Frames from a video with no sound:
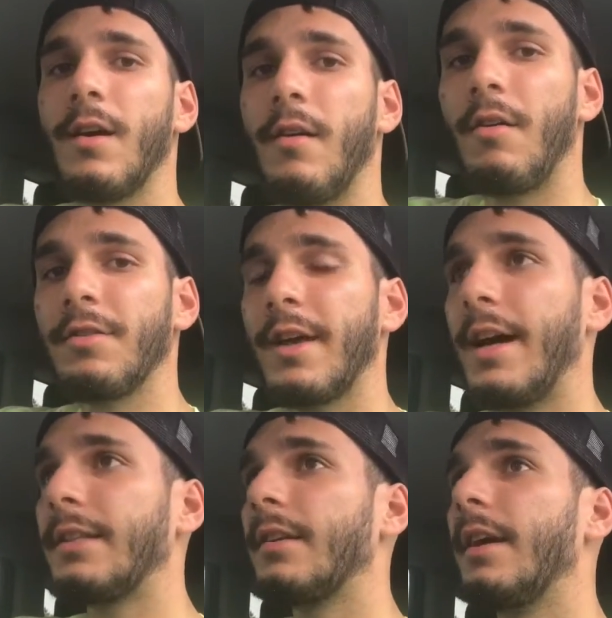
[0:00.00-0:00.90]
on
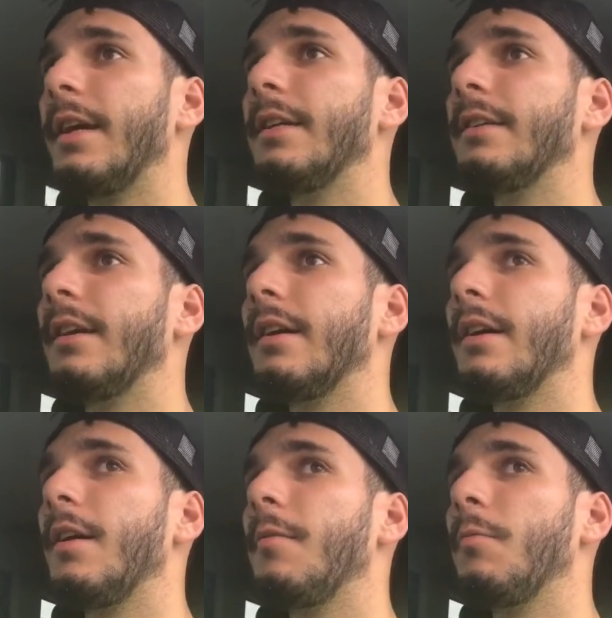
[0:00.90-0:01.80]
that, and
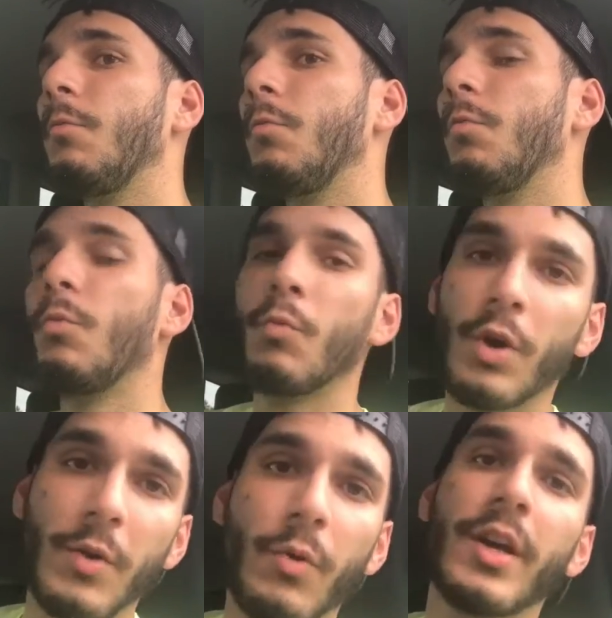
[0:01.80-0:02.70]
um,
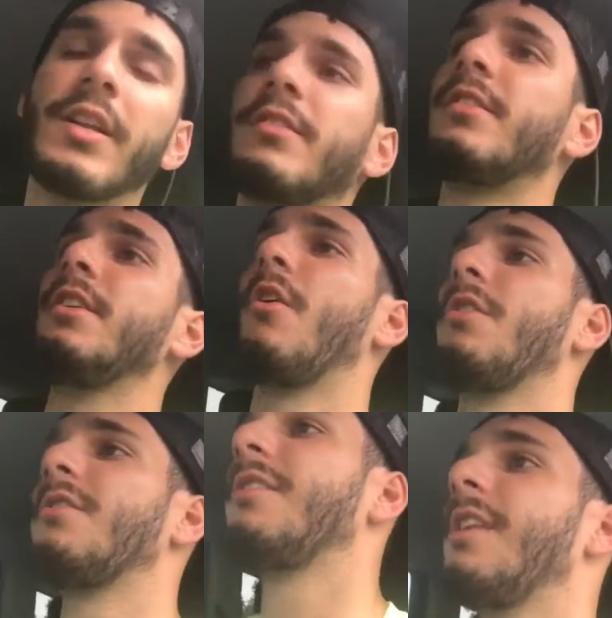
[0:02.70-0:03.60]
we're, we're gonna see,
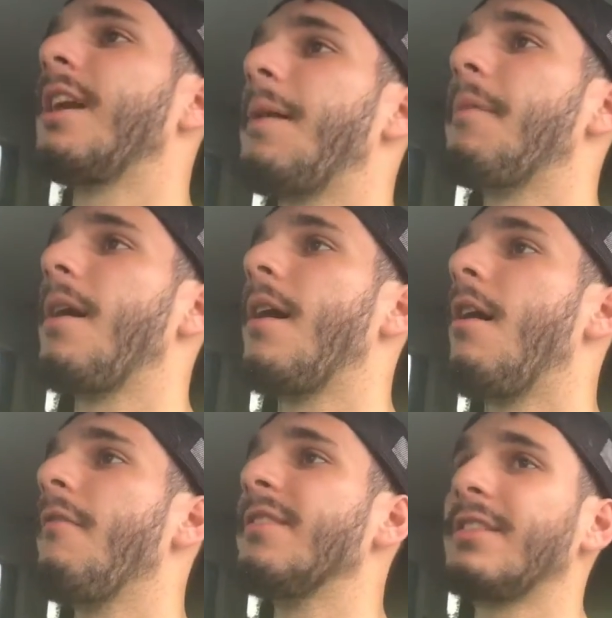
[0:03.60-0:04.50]
honestly. Like, I'm
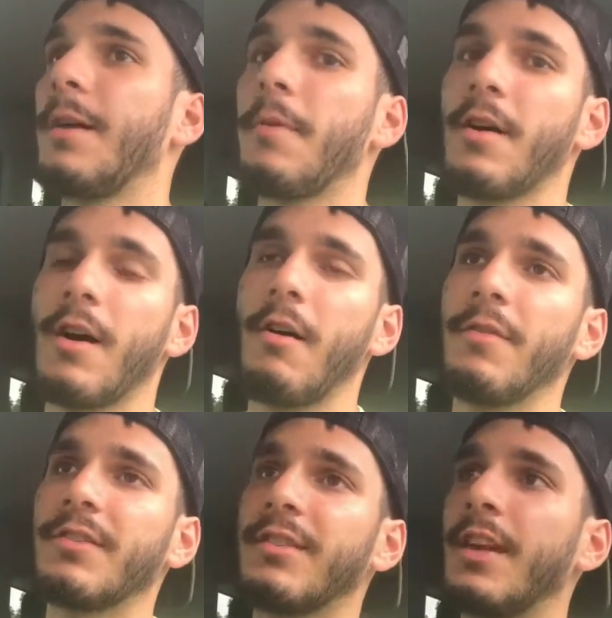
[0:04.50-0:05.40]
obviously I'm not
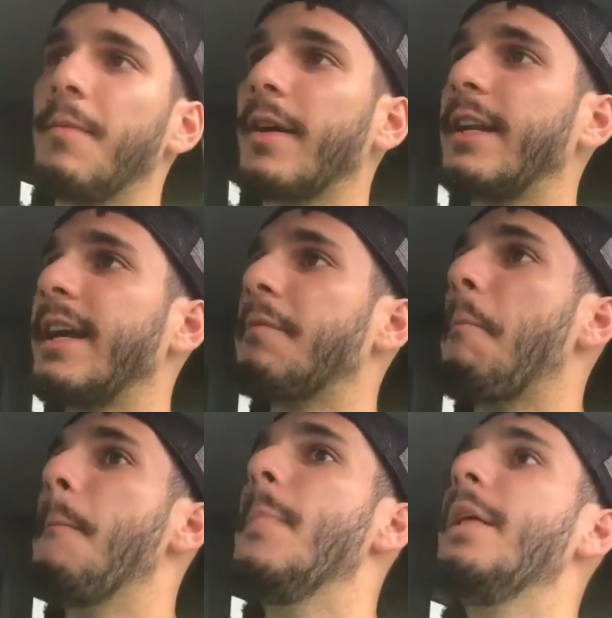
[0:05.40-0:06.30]
obviously I'm not gonna get
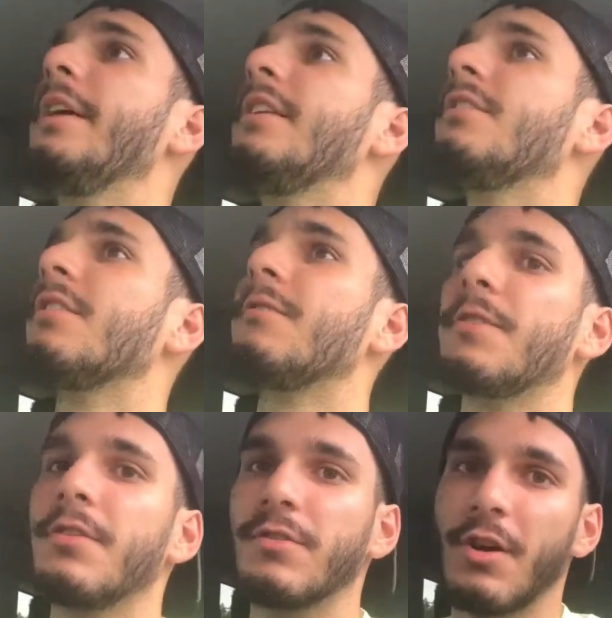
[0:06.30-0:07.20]
millions of
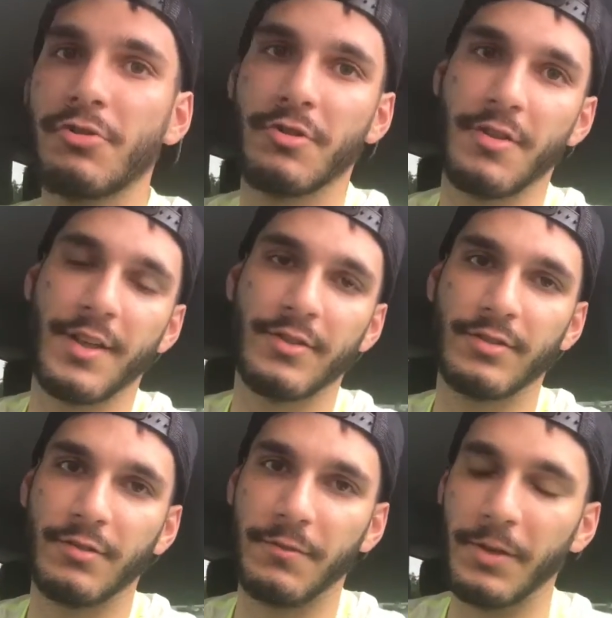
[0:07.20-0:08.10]
views, hundreds of
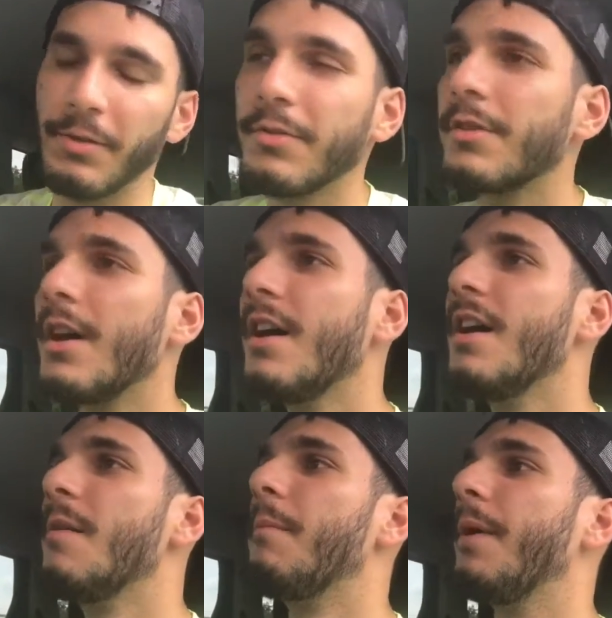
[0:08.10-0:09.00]
thousands of views,
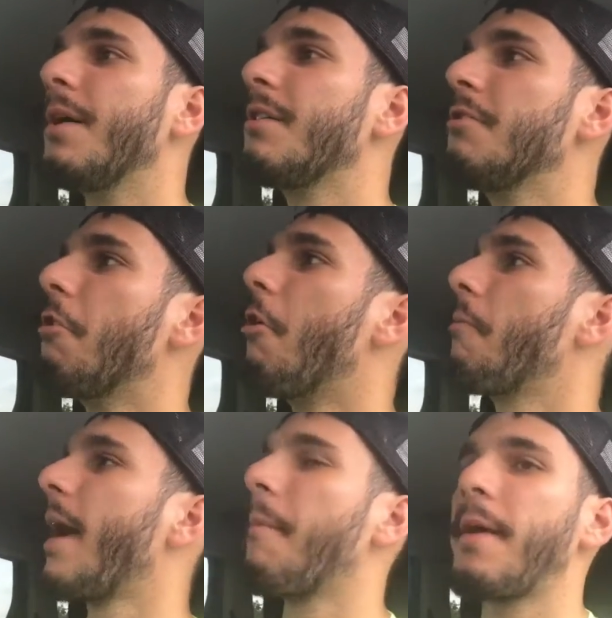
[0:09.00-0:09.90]
but you know,
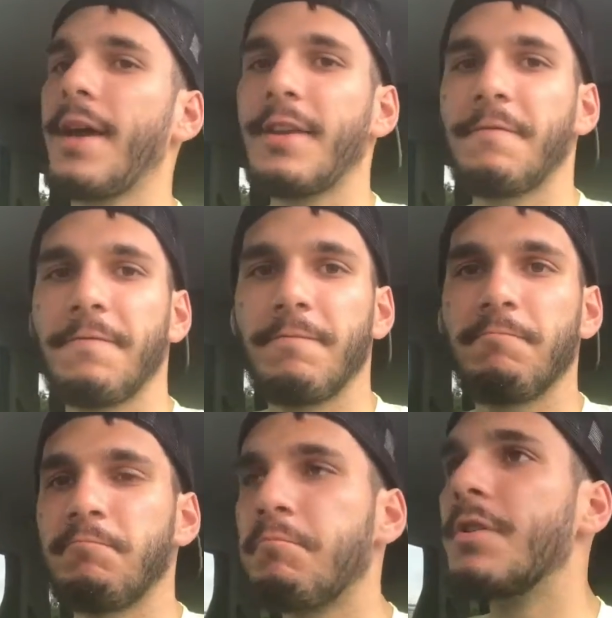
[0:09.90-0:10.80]
I'm, I'm getting,
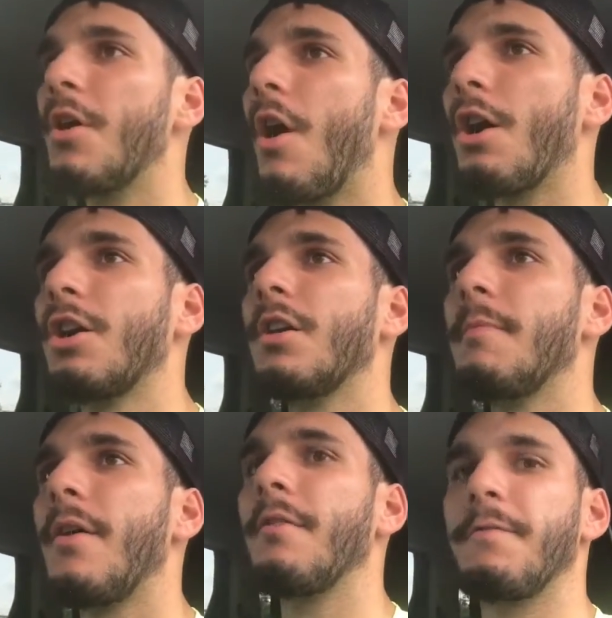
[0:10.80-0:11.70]
you know, a good
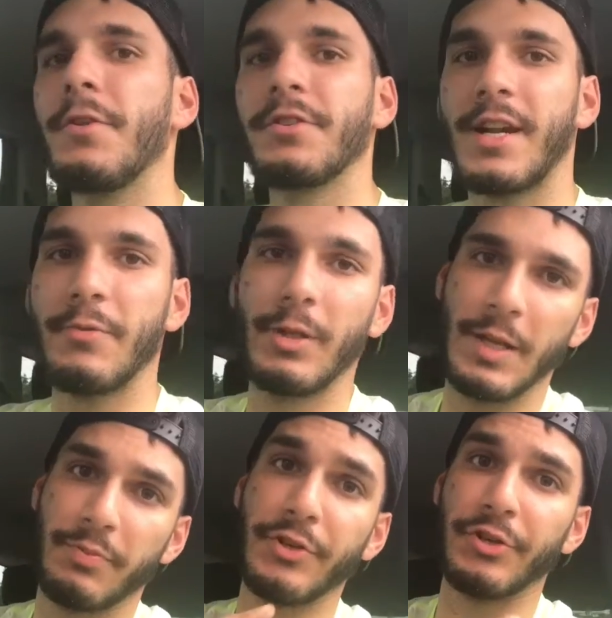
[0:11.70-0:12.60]
amount of views, and I really
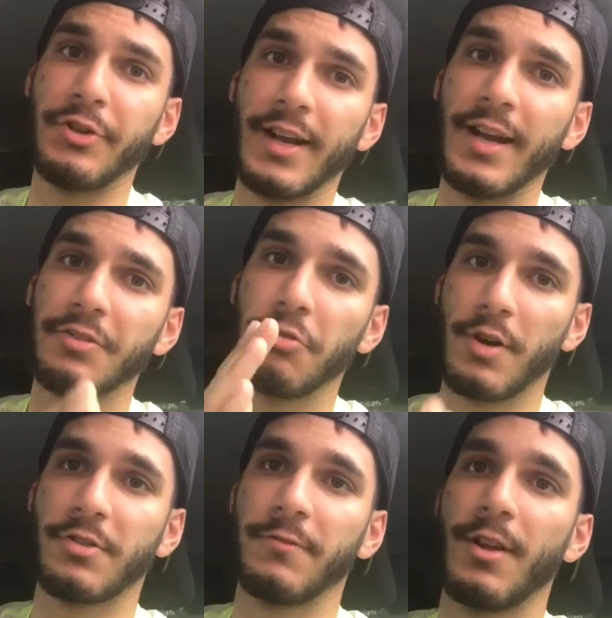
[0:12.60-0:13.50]
appreciate you guys who
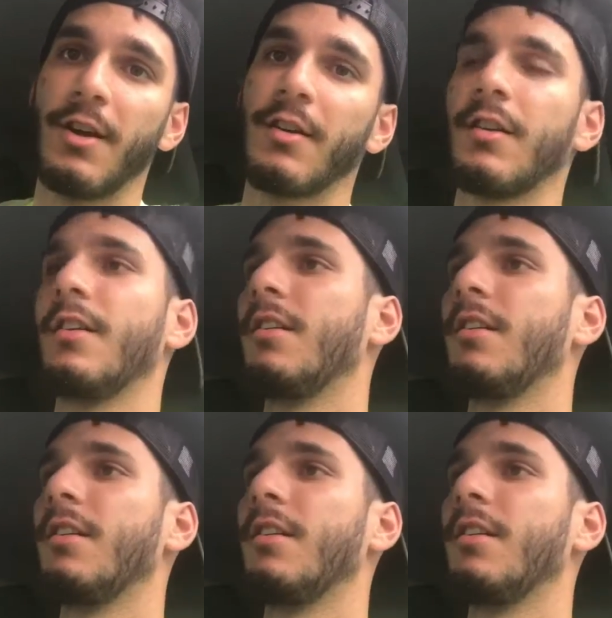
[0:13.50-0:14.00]
watch the vlog.